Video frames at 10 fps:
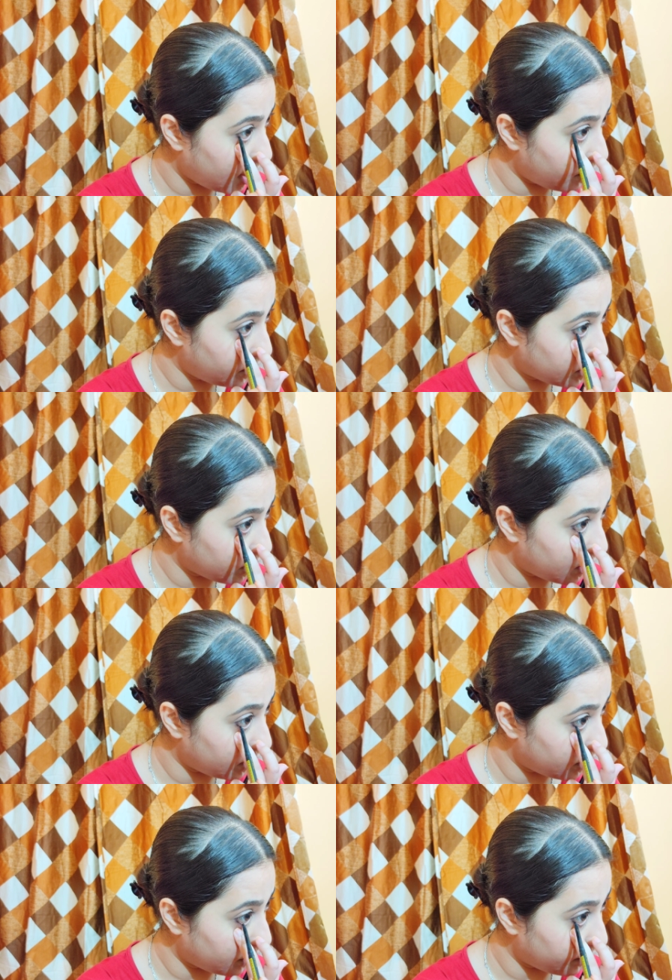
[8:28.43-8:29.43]
outer
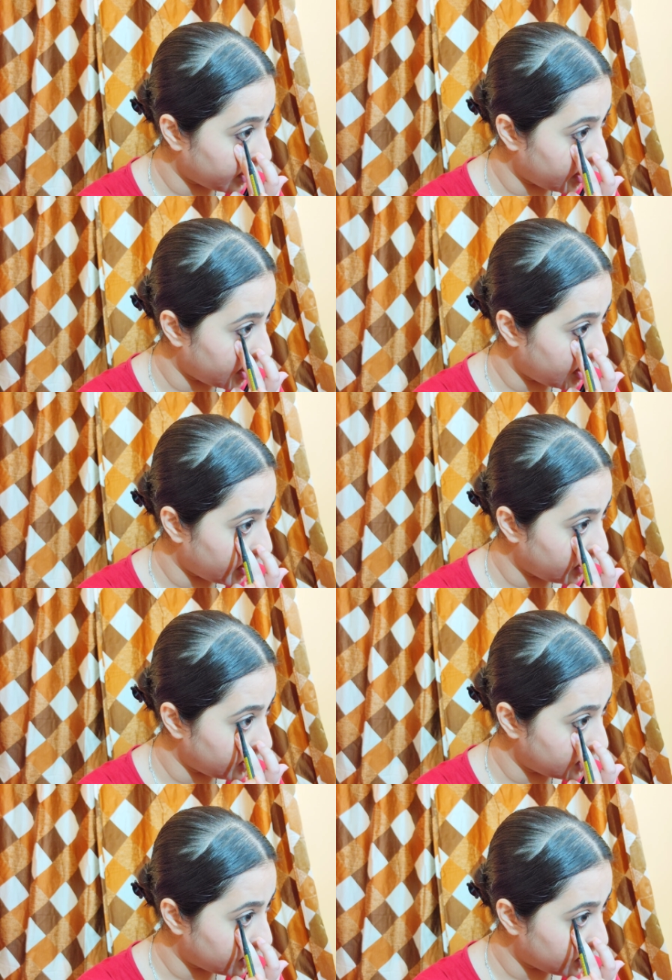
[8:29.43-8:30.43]
corner of my
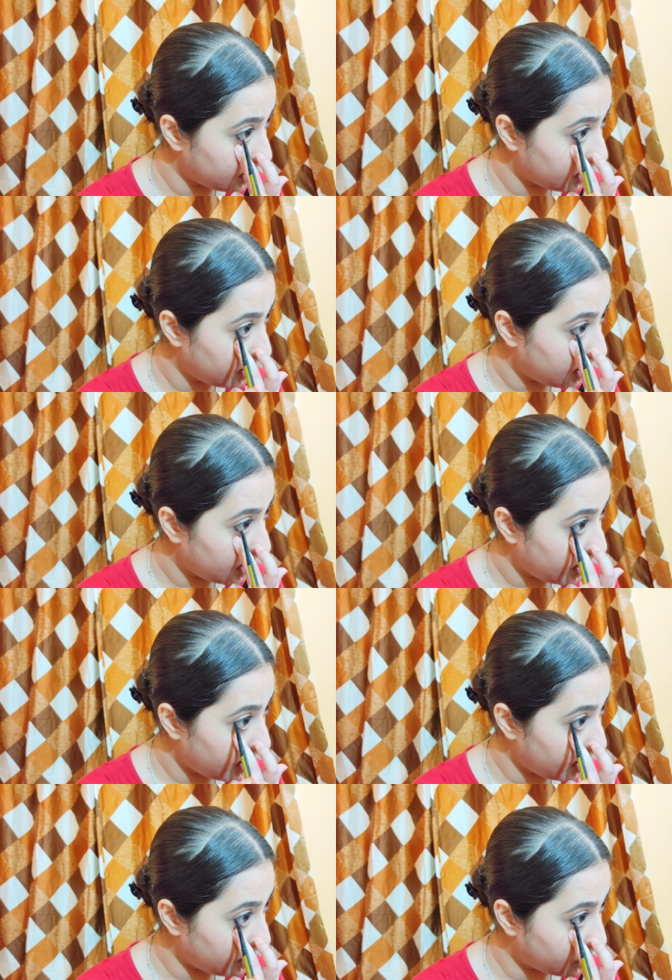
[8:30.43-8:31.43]
eyes
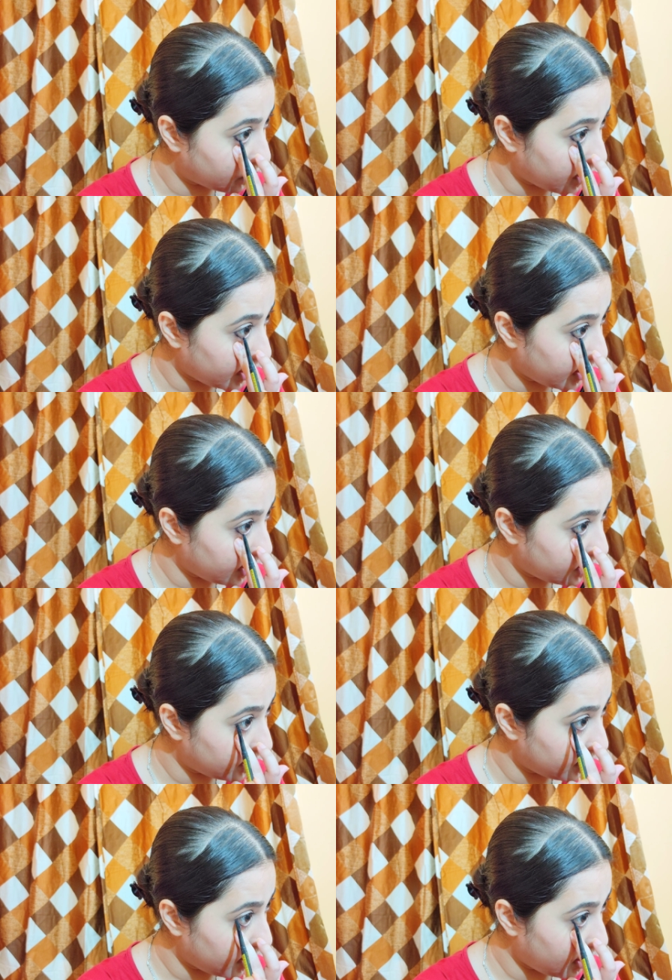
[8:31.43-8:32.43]
and drag it
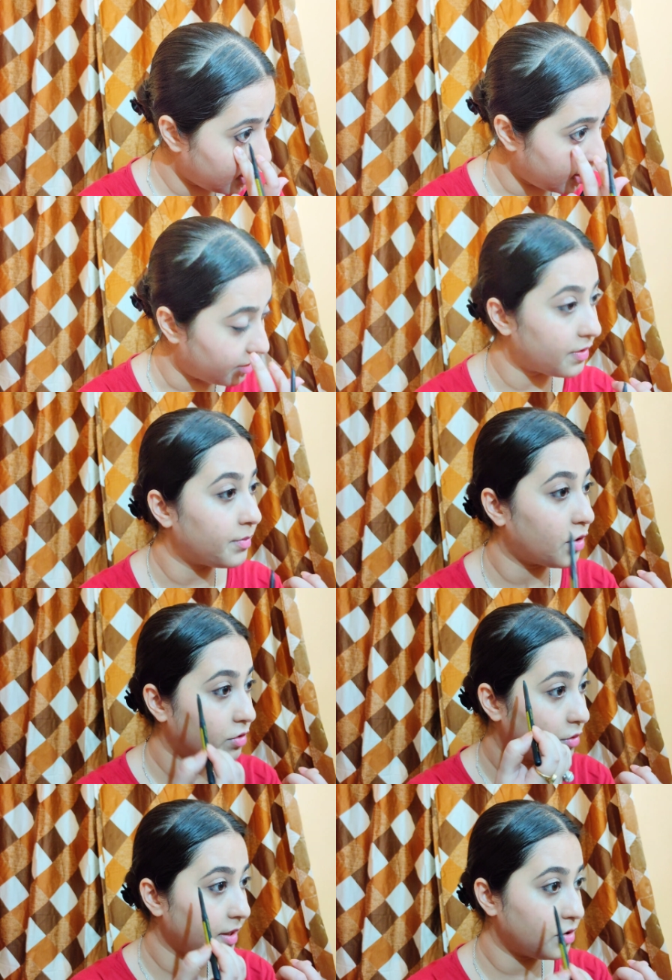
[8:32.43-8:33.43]
till half. I'm
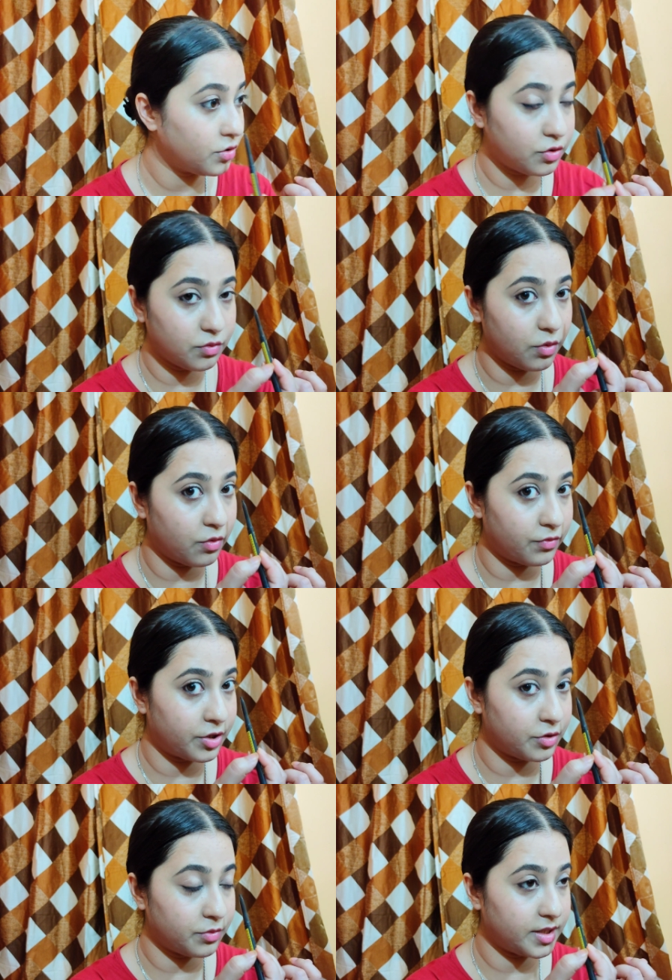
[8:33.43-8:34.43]
not going to
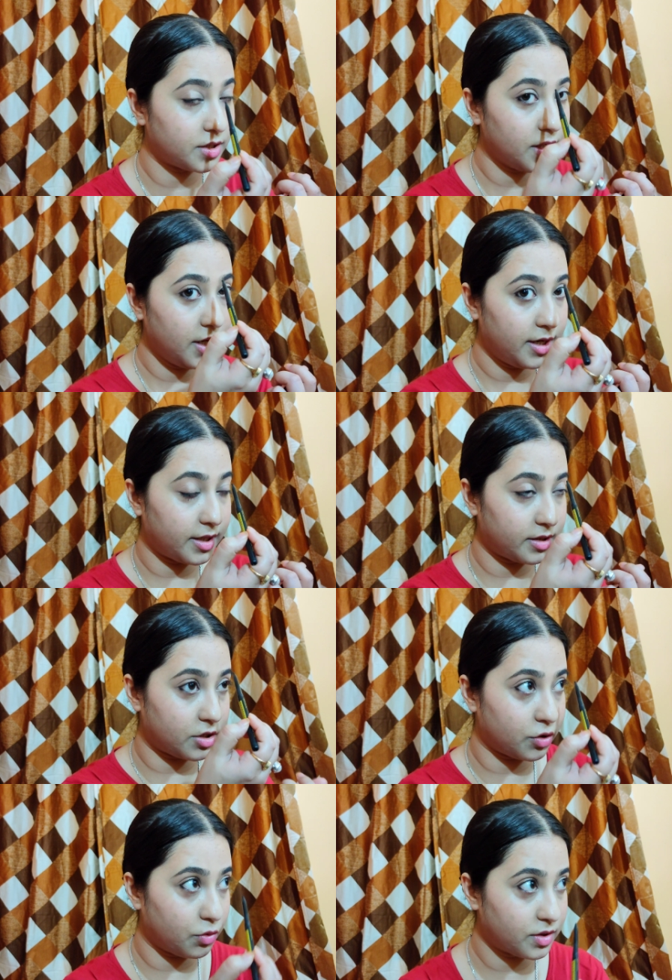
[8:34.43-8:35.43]
overdo it like
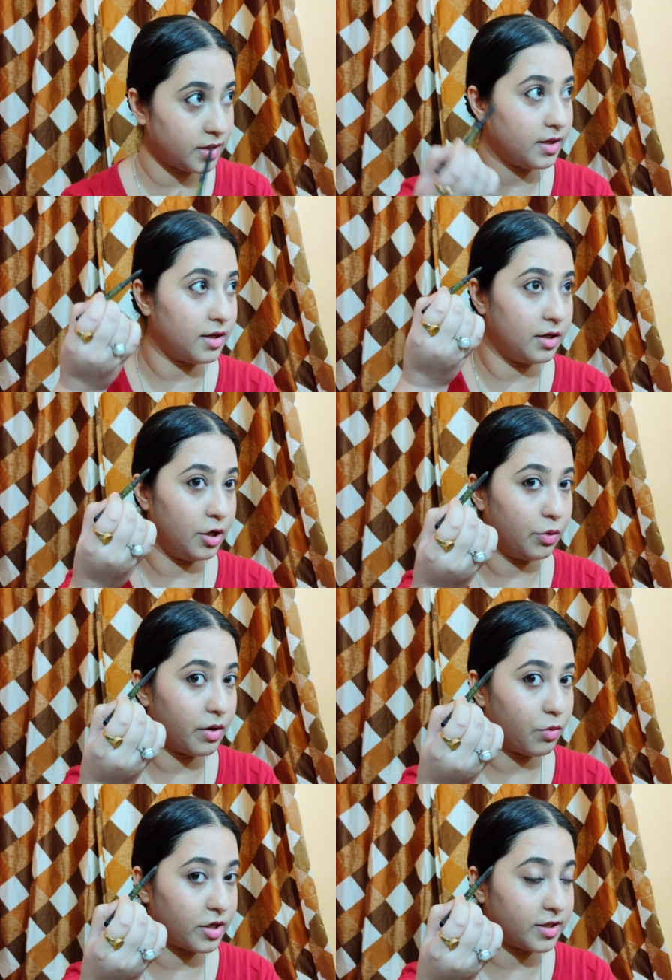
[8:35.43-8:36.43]
total
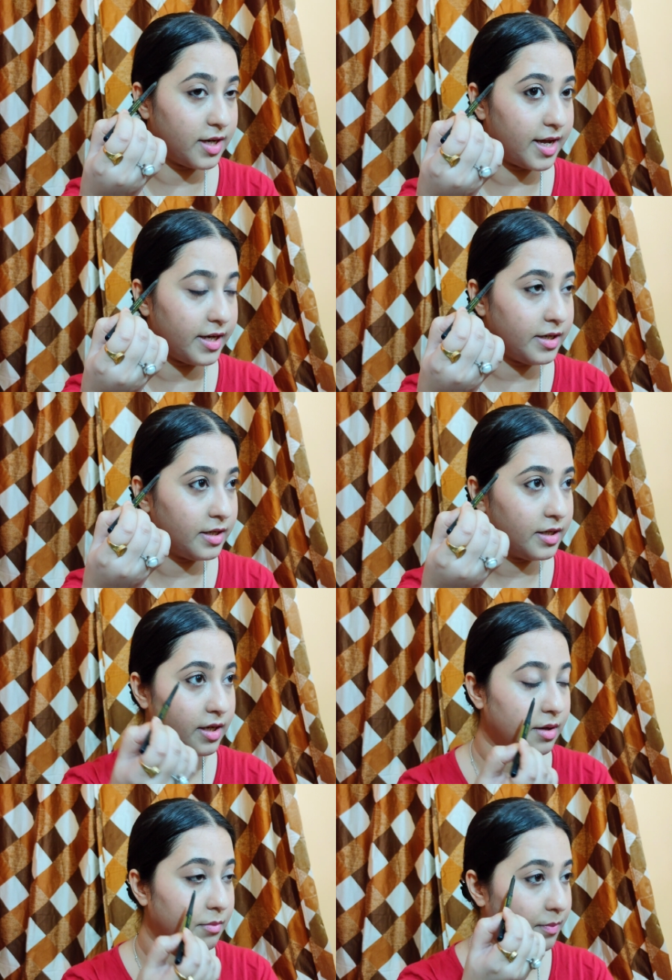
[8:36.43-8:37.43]
lower waterline,
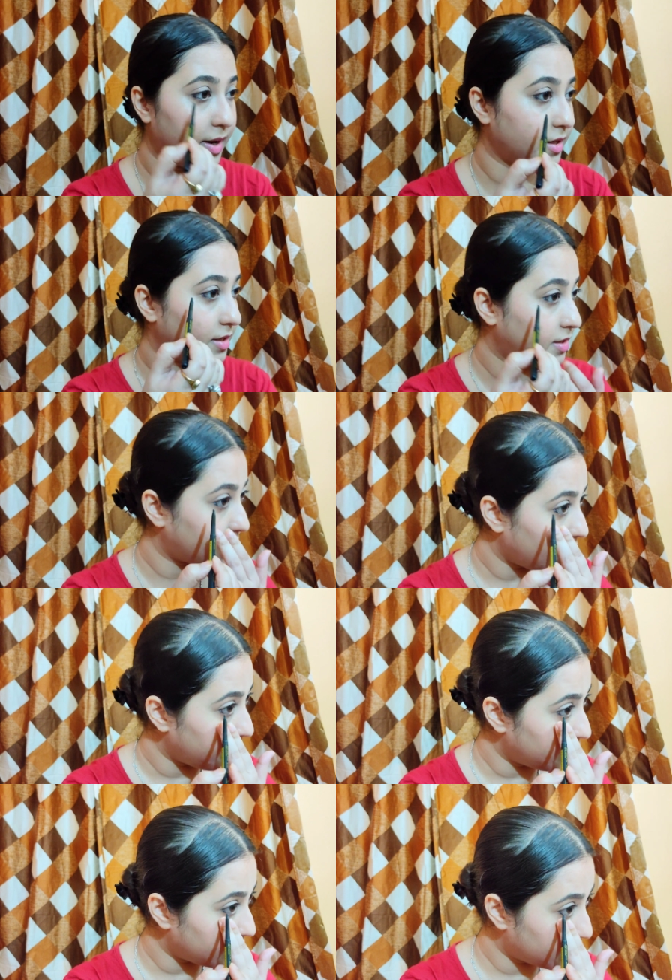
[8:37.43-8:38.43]
but
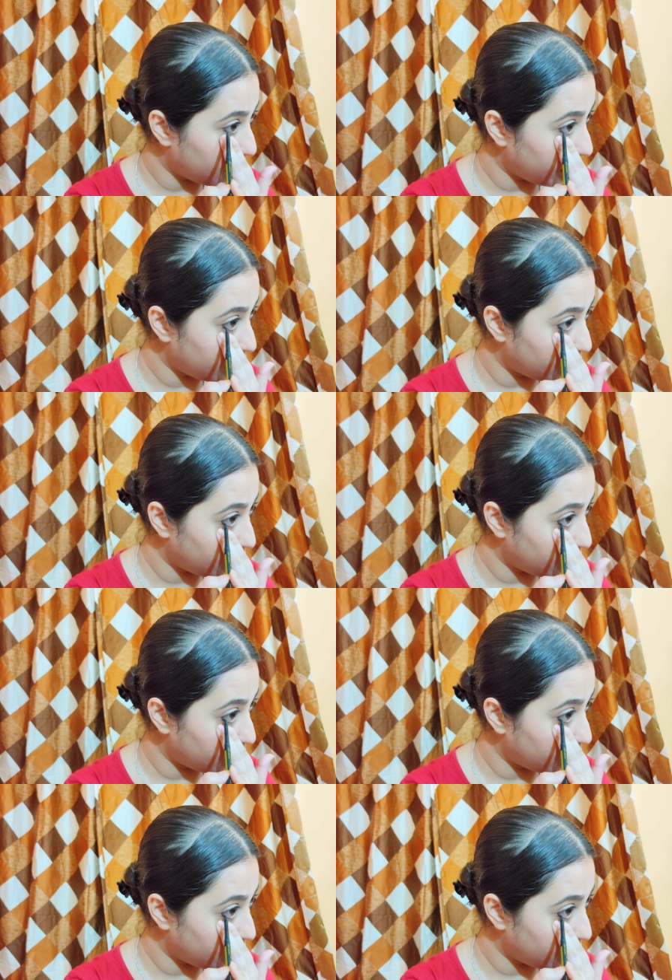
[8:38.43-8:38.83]
I'm just going to